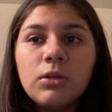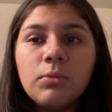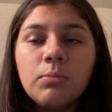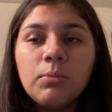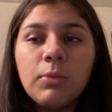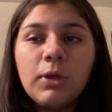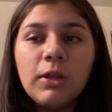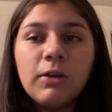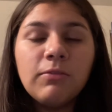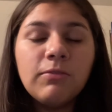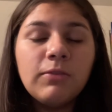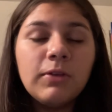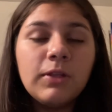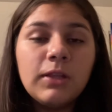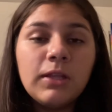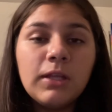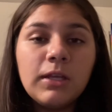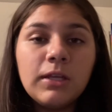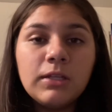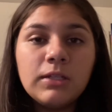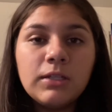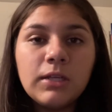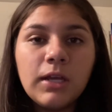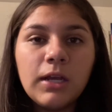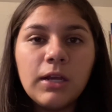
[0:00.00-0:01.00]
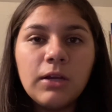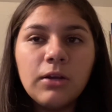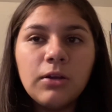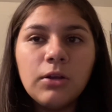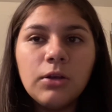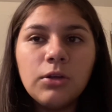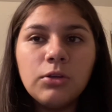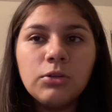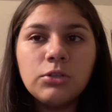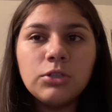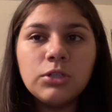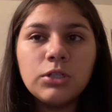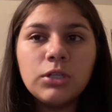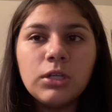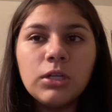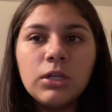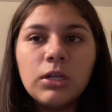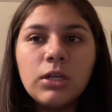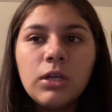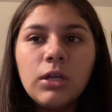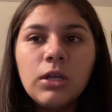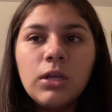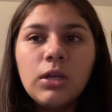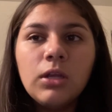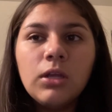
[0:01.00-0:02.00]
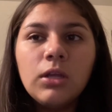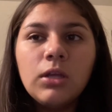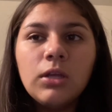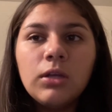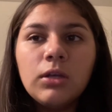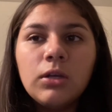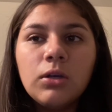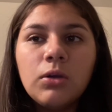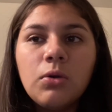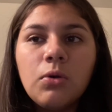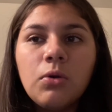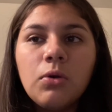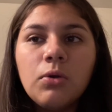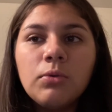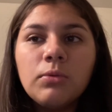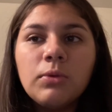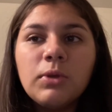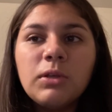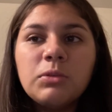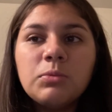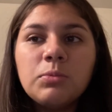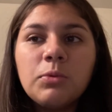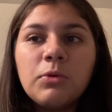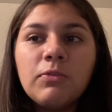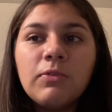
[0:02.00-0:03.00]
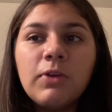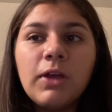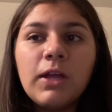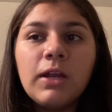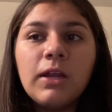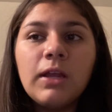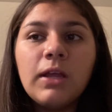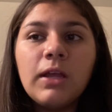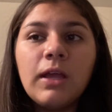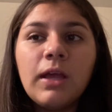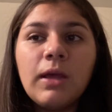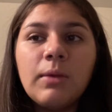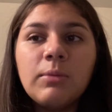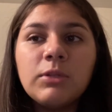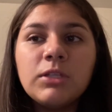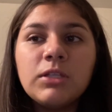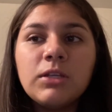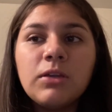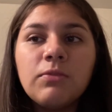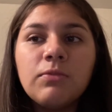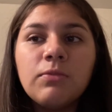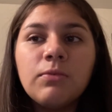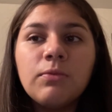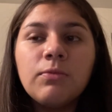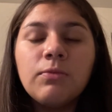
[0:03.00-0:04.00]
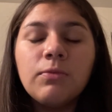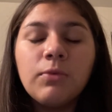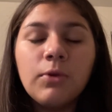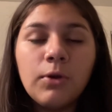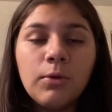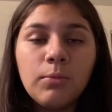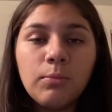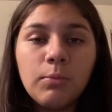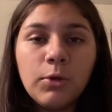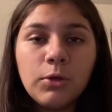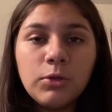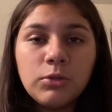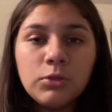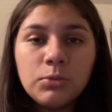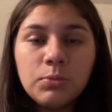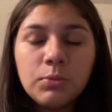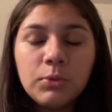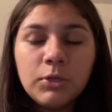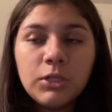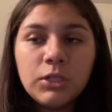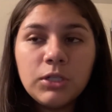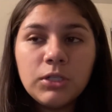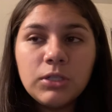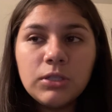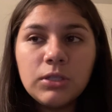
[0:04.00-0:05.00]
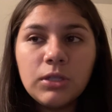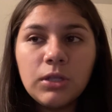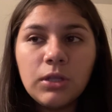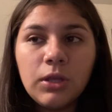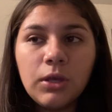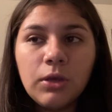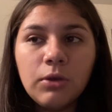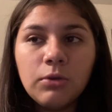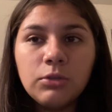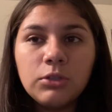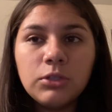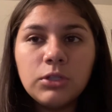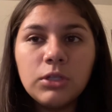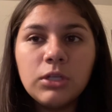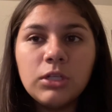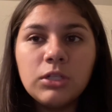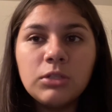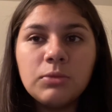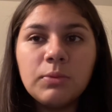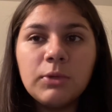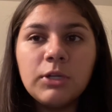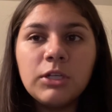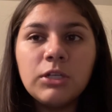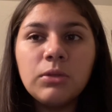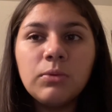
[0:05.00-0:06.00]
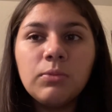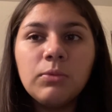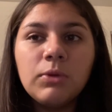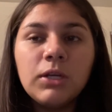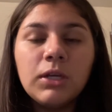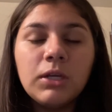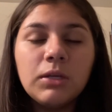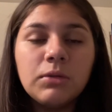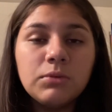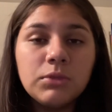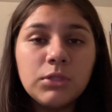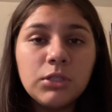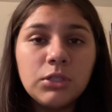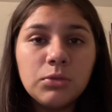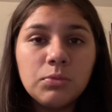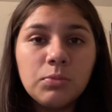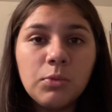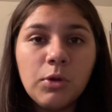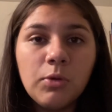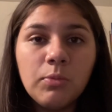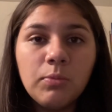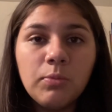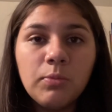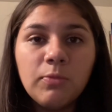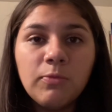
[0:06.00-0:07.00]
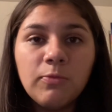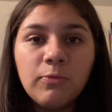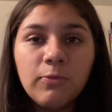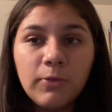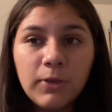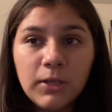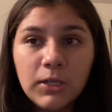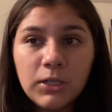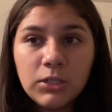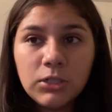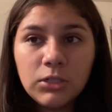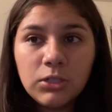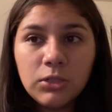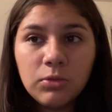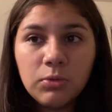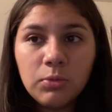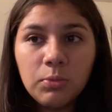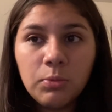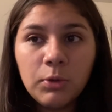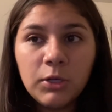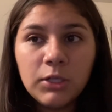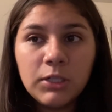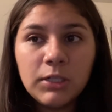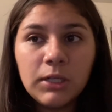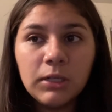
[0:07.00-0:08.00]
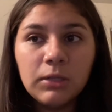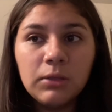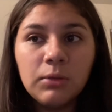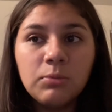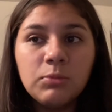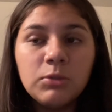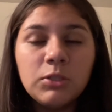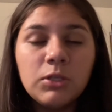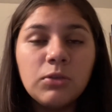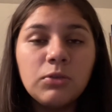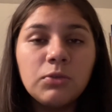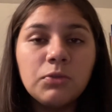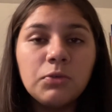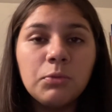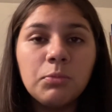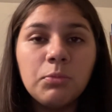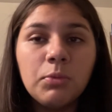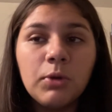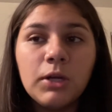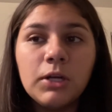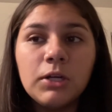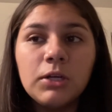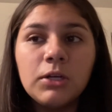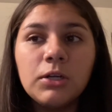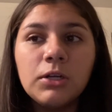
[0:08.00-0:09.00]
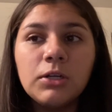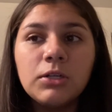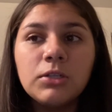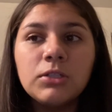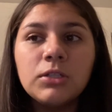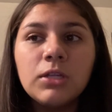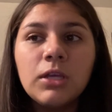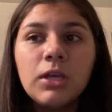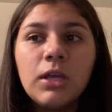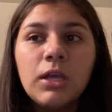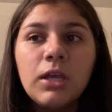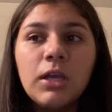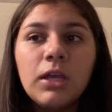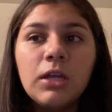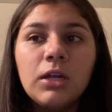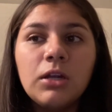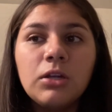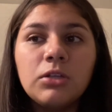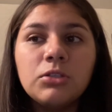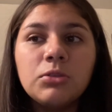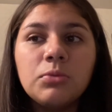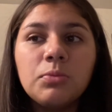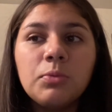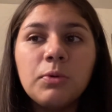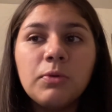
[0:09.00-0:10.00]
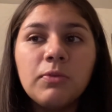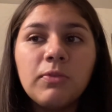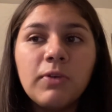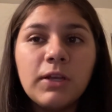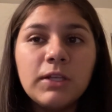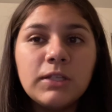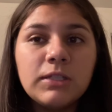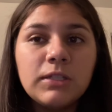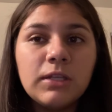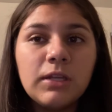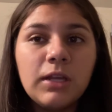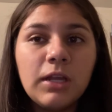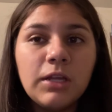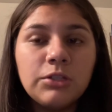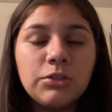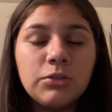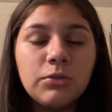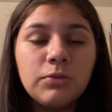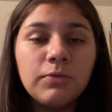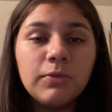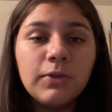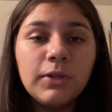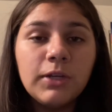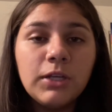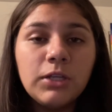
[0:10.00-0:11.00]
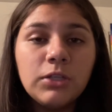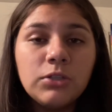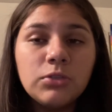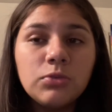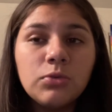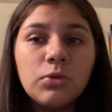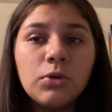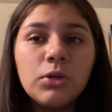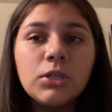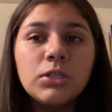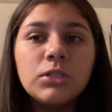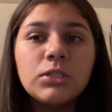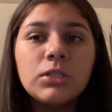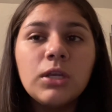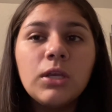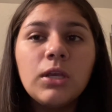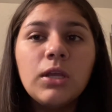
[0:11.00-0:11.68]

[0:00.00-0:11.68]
benefit the entire ocean. Coral reefs provide a habitat for most species in the ocean, especially when it comes to small fish, to protect themselves from predators. It also provides a natural feeding source